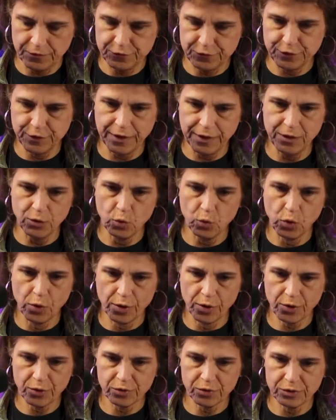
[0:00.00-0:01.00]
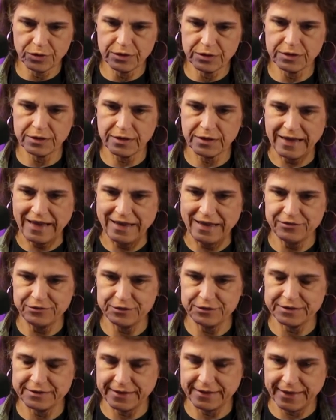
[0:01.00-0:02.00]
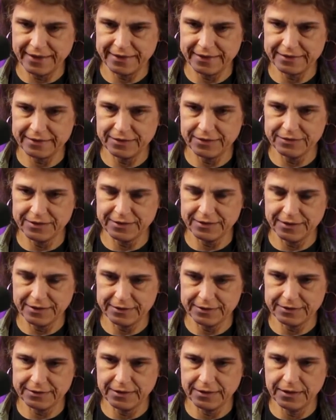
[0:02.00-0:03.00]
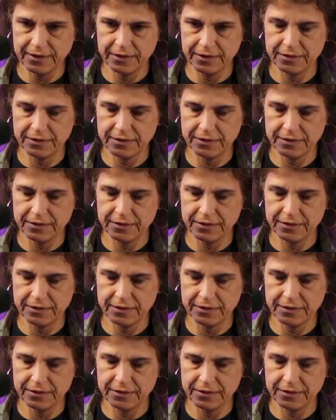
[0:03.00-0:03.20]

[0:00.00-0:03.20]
Free World F6,